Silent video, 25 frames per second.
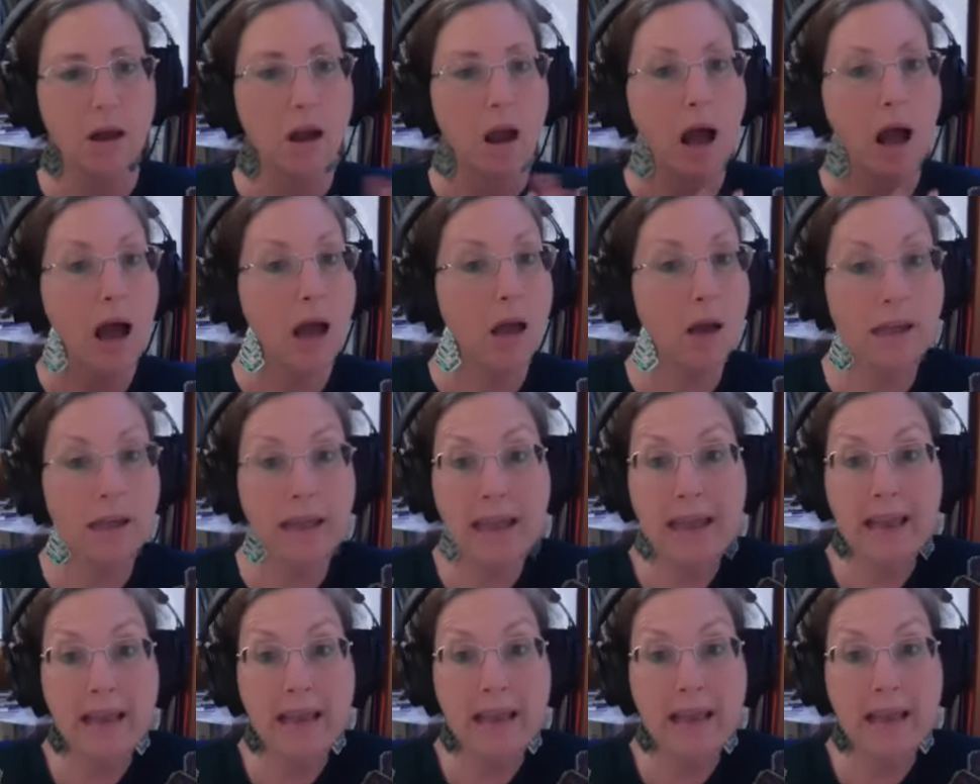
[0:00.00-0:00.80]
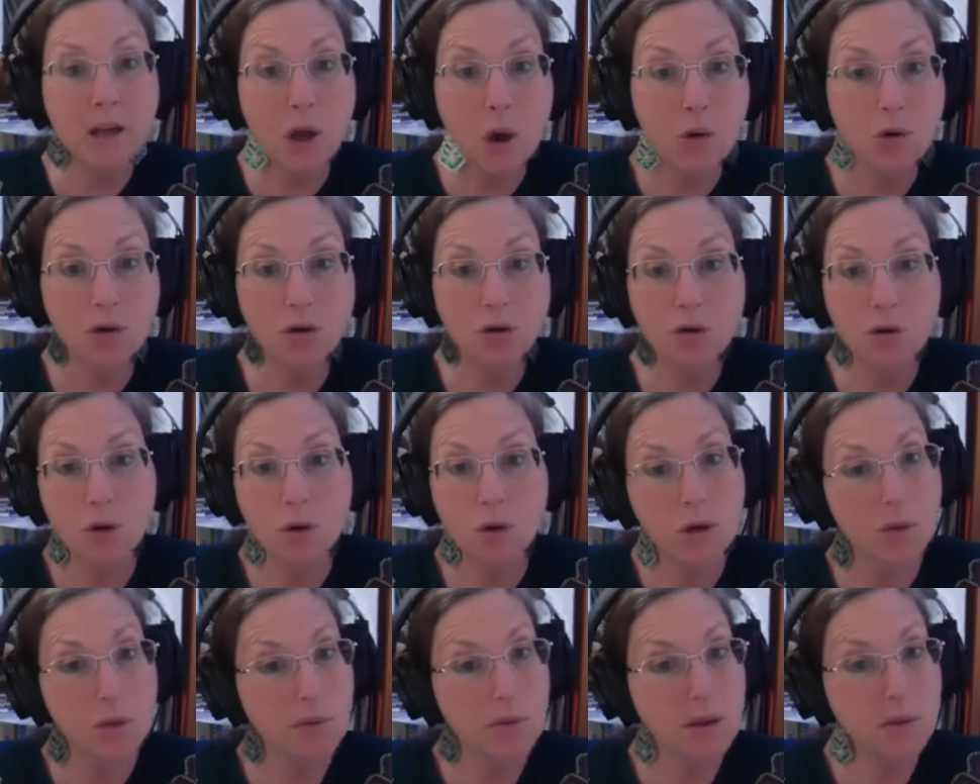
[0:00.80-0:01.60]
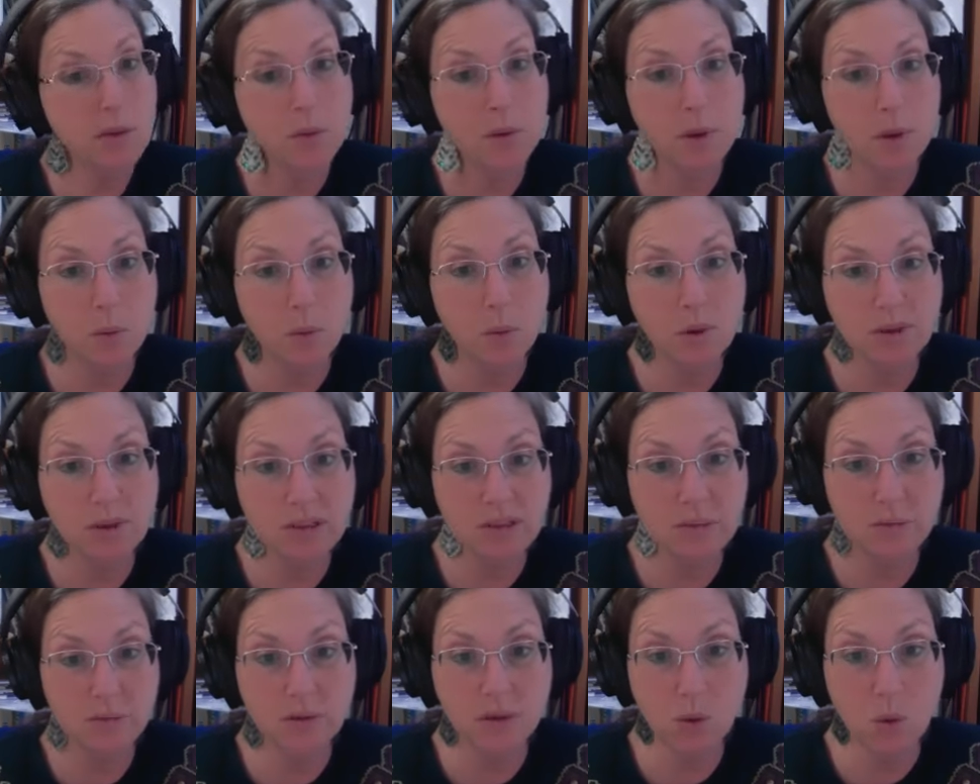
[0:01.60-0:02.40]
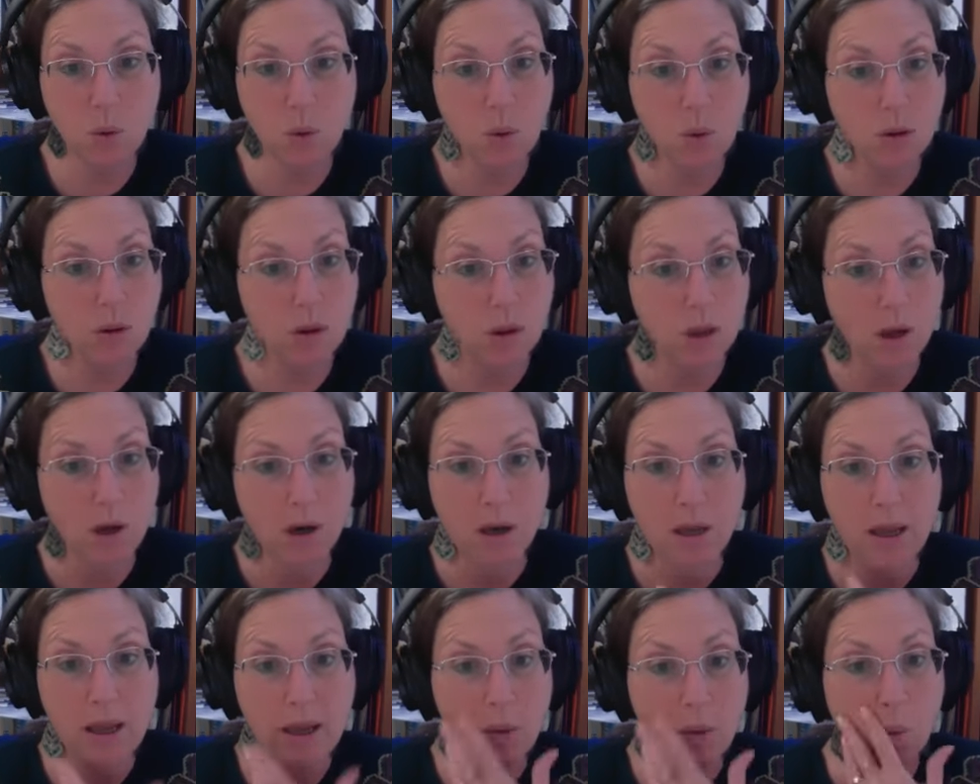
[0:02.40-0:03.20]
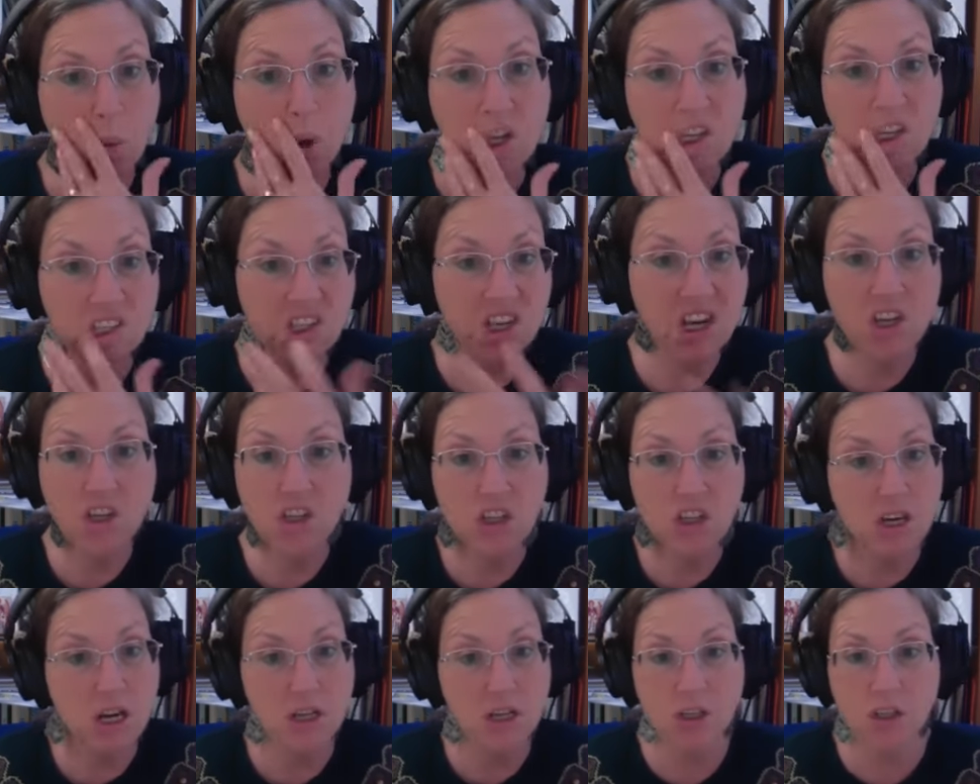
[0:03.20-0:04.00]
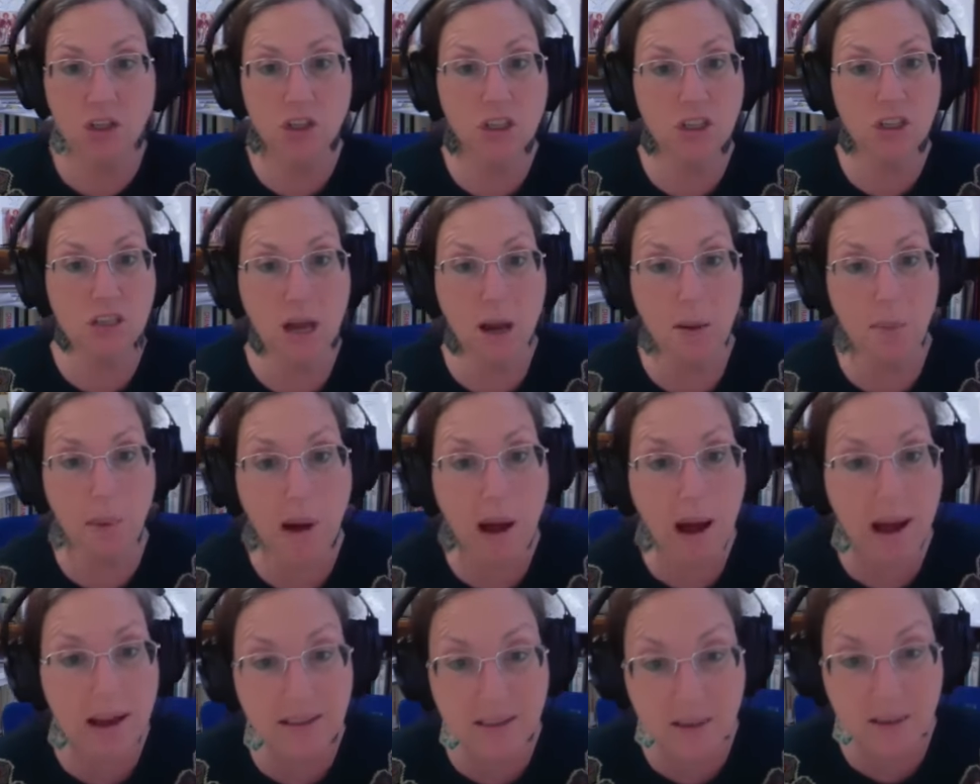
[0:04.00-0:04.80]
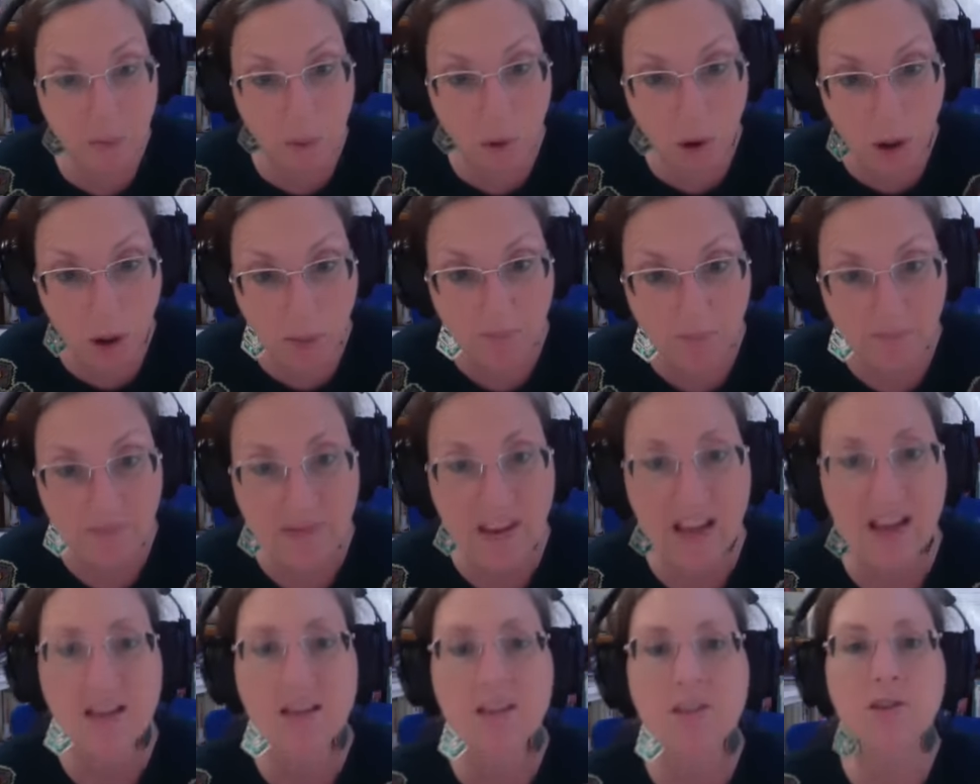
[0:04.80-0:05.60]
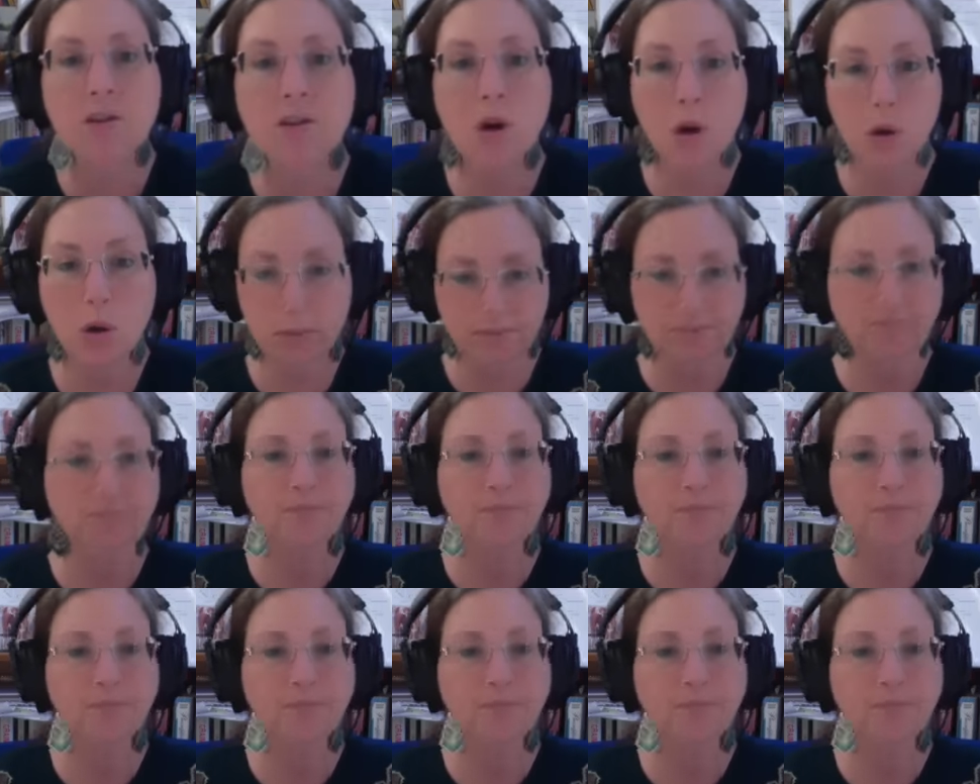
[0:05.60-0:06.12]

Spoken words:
I can't coach 30 people in wisdom school in one session. It's just not possible. So